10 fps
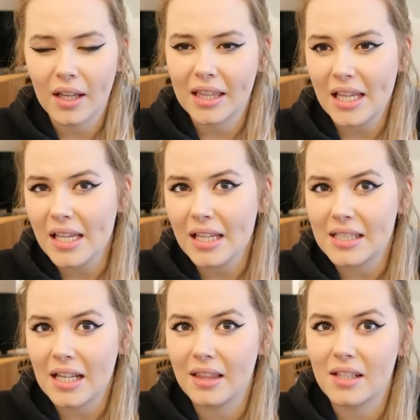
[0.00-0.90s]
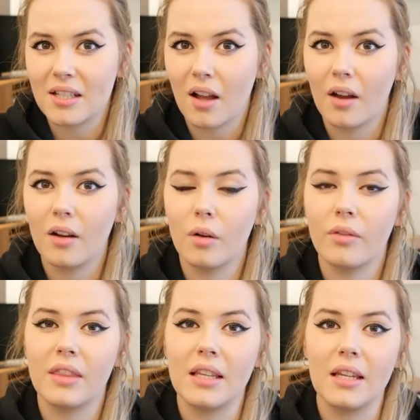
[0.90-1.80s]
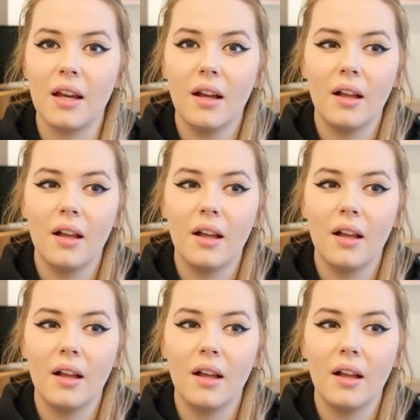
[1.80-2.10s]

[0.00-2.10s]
I think it's in the style of the